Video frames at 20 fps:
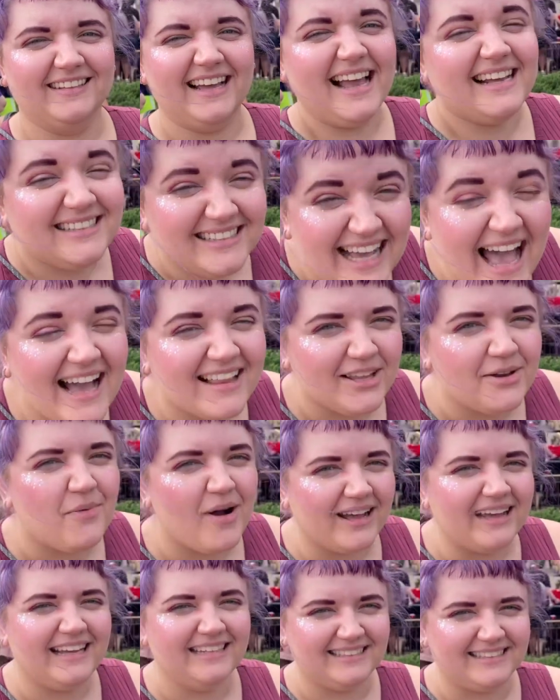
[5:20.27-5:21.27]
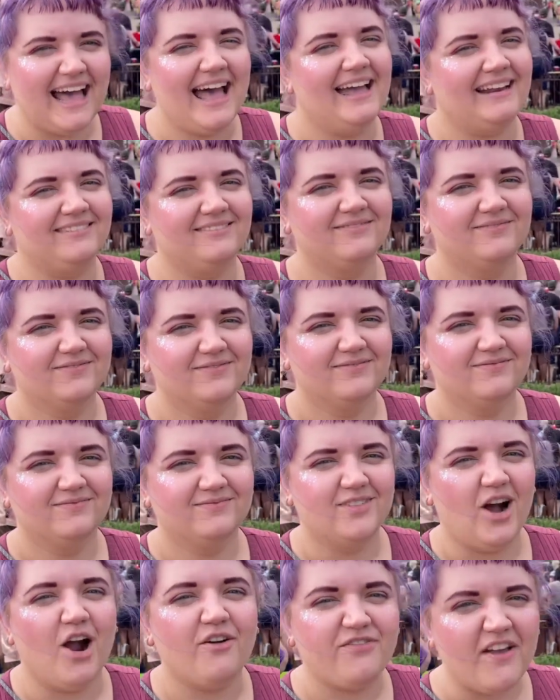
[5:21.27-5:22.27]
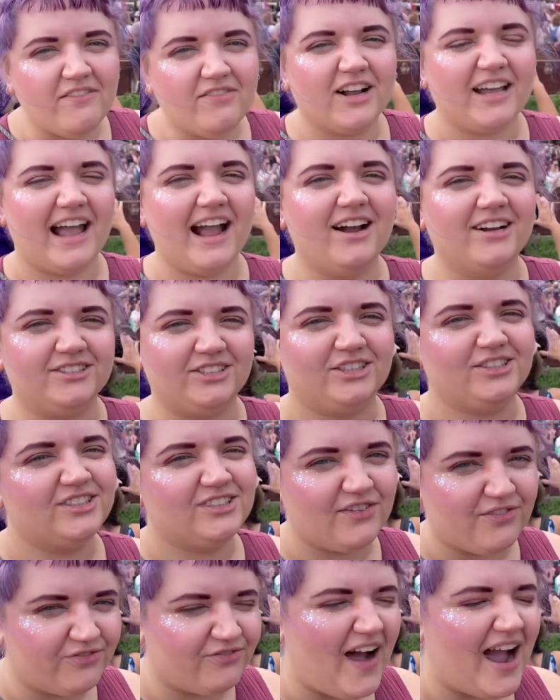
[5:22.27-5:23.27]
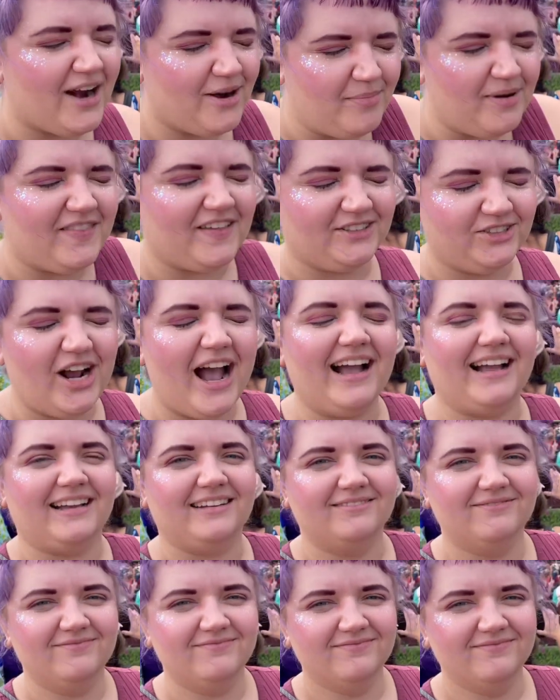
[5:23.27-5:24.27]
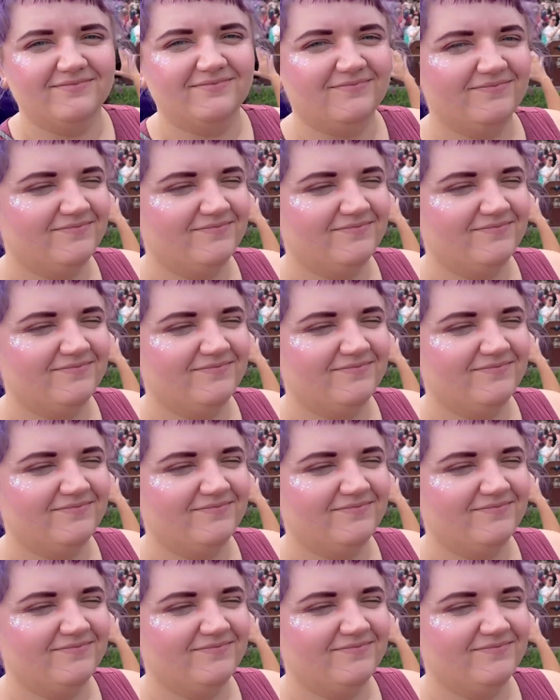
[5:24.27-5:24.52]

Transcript: Exactly what he said. Yep. Our favorite character is the fire-breathing dragon. Yep.